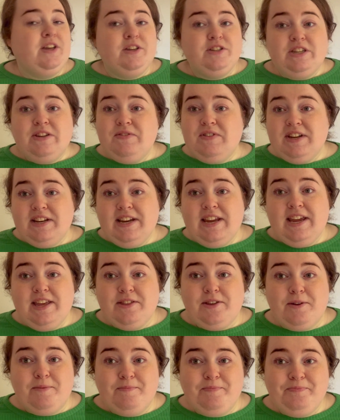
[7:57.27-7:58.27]
So if you can hear
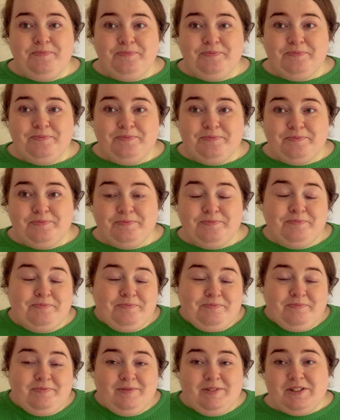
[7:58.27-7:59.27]
them,
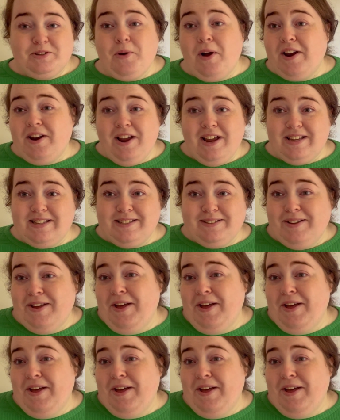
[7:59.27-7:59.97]
it's quite nice.